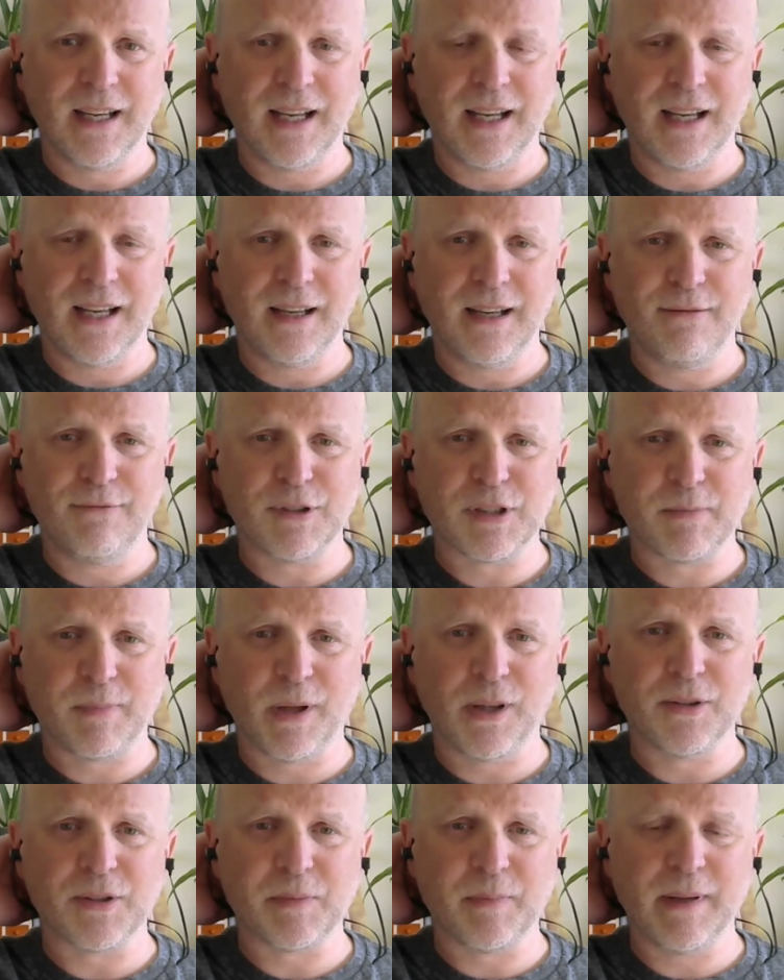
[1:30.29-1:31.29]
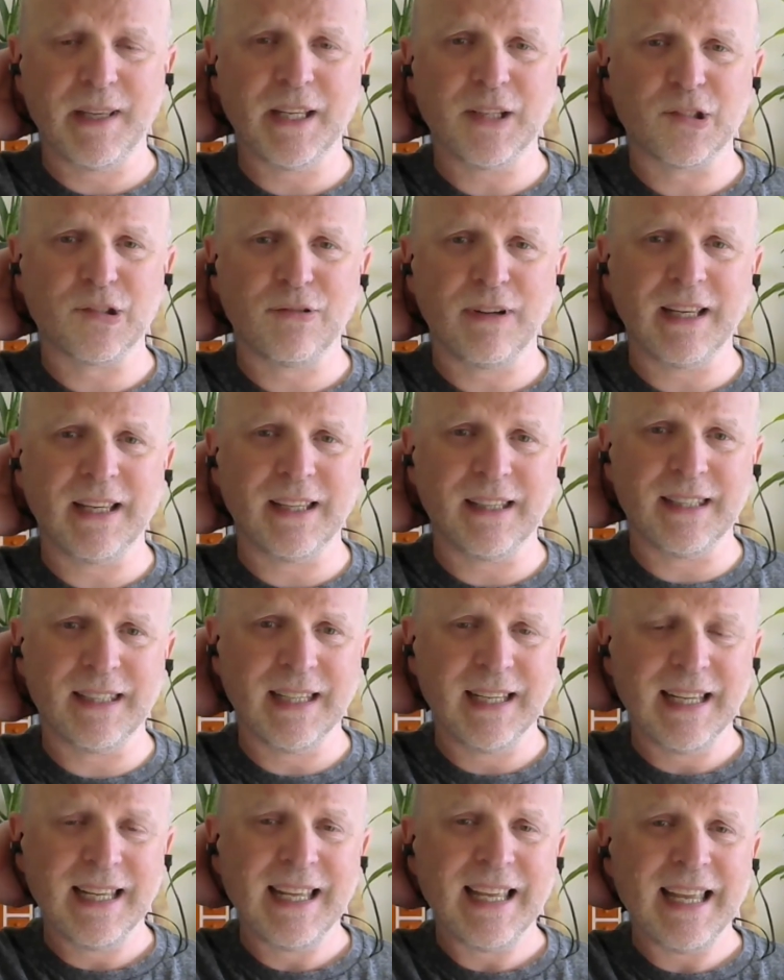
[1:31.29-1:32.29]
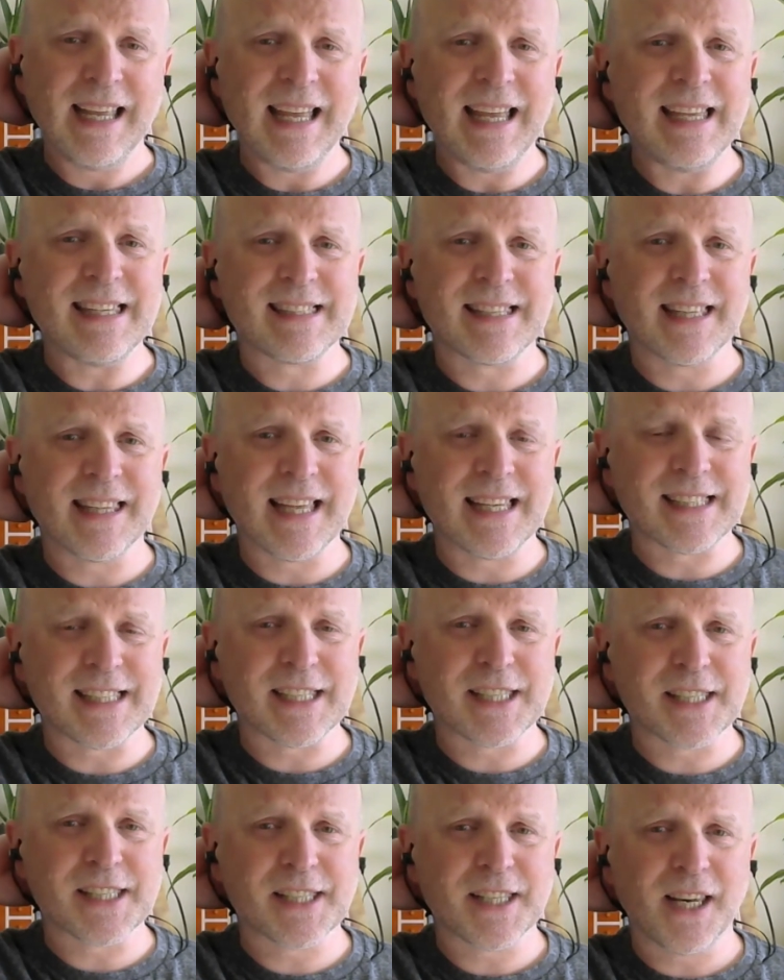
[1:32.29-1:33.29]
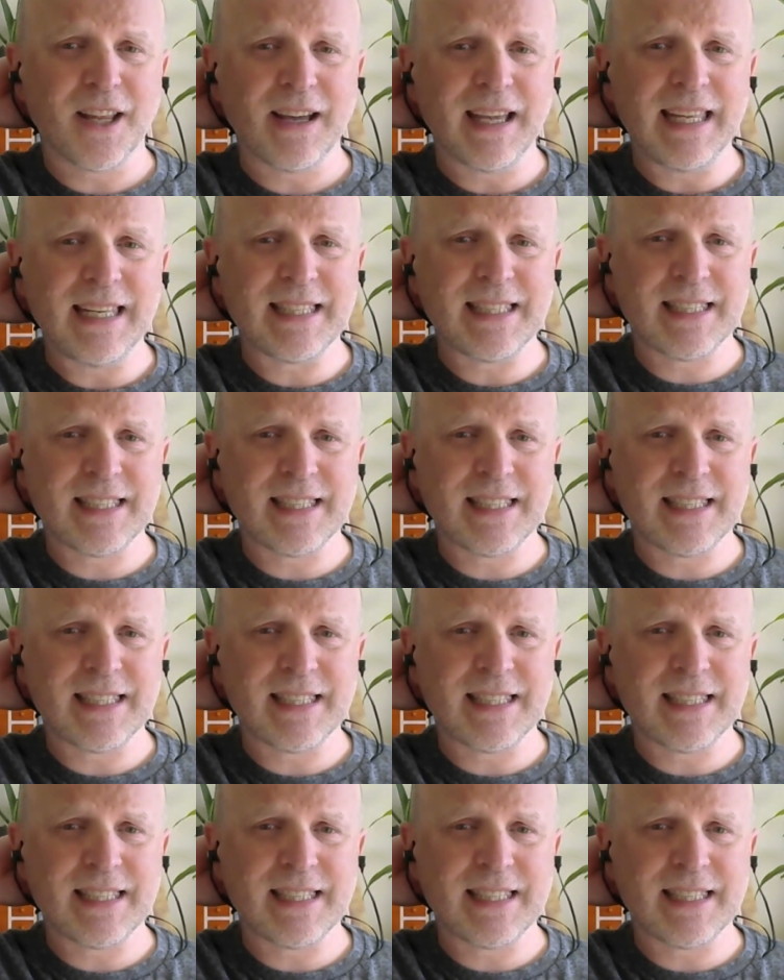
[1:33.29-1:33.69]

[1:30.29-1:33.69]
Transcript: response being triggered is that there's a slight